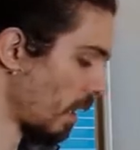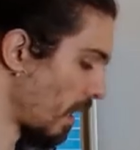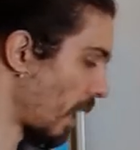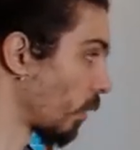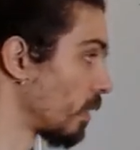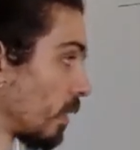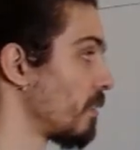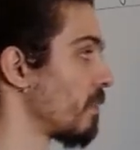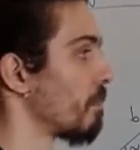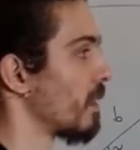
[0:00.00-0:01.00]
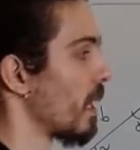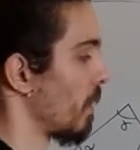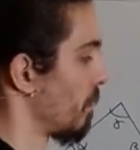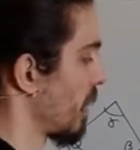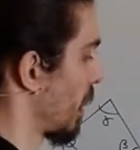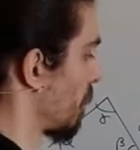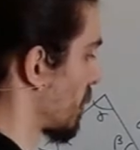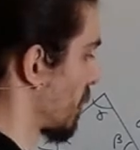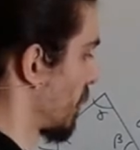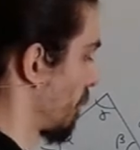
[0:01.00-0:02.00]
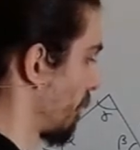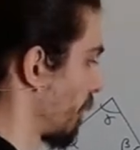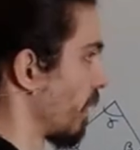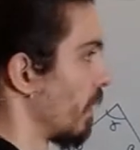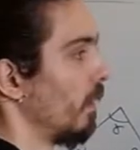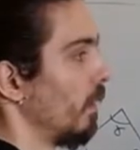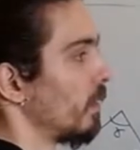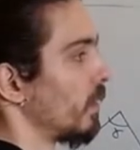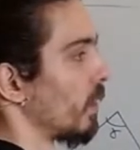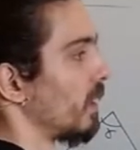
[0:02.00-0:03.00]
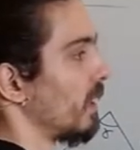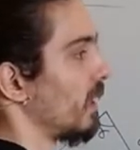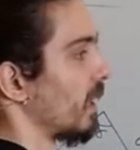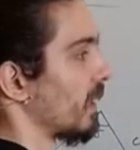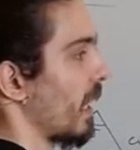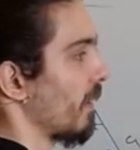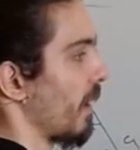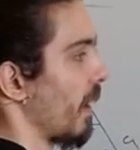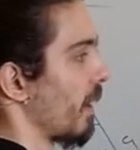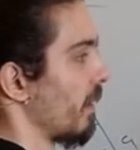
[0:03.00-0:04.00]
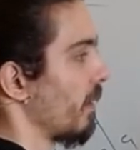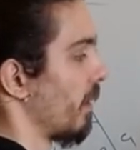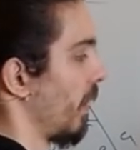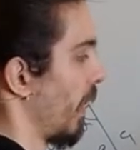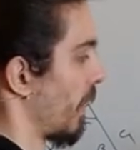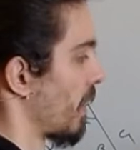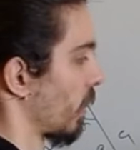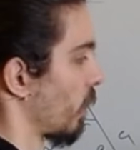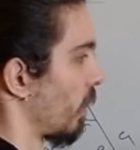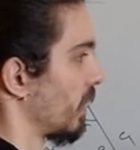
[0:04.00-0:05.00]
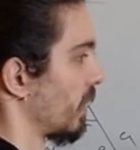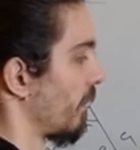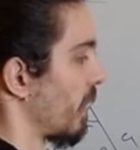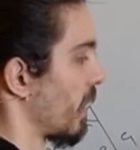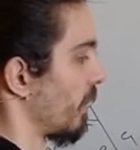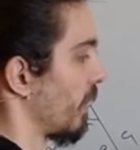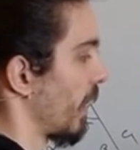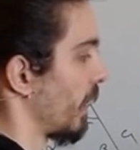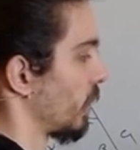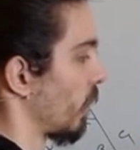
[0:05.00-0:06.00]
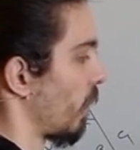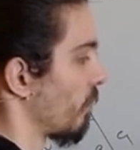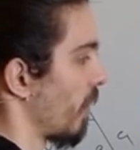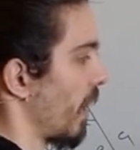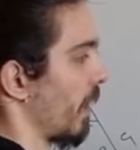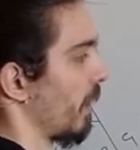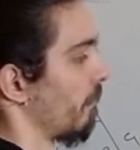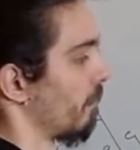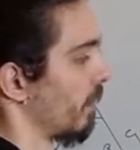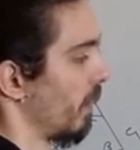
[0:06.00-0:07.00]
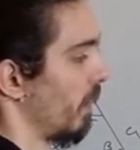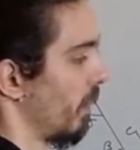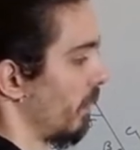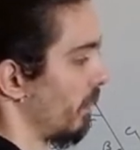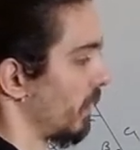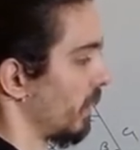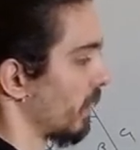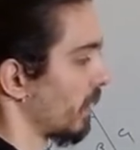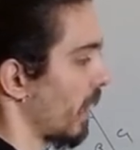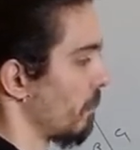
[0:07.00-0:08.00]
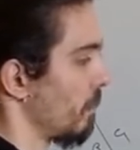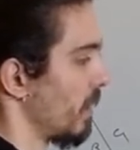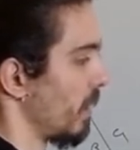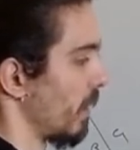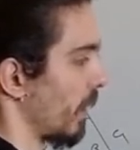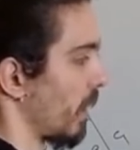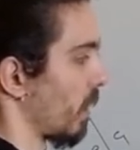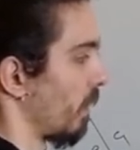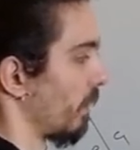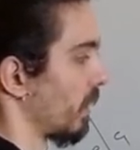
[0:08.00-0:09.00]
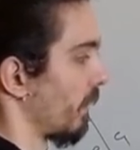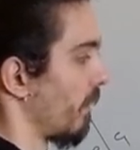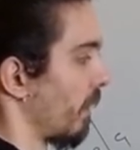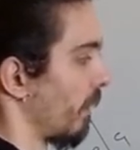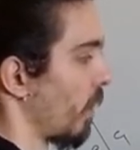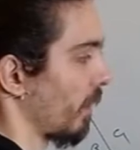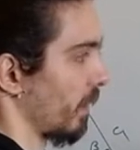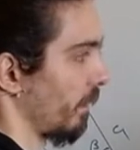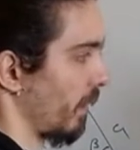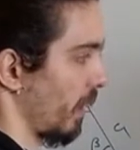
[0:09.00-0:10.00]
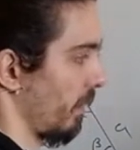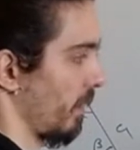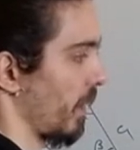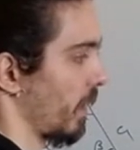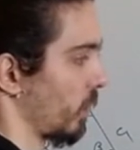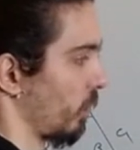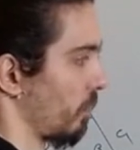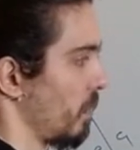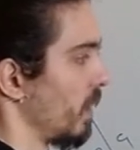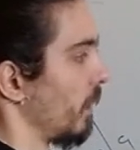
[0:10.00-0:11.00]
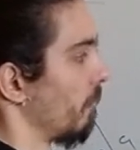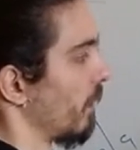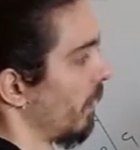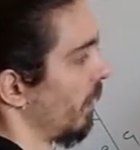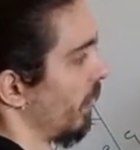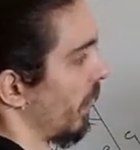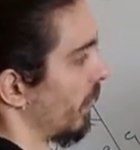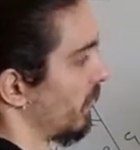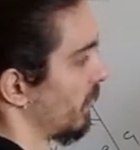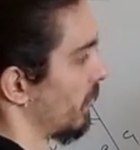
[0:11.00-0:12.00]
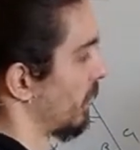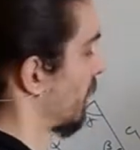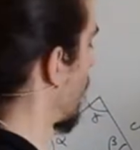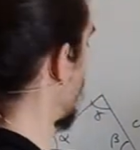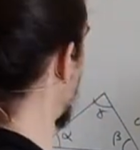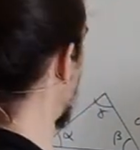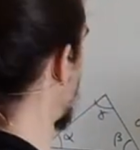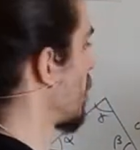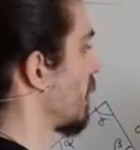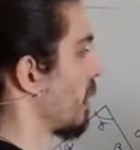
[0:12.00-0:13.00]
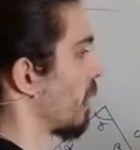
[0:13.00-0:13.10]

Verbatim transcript: I'm going to give them names. So this is a side A, and I call this line H of A. This is a side B, and I call this dotted line H of B. And this is the side C.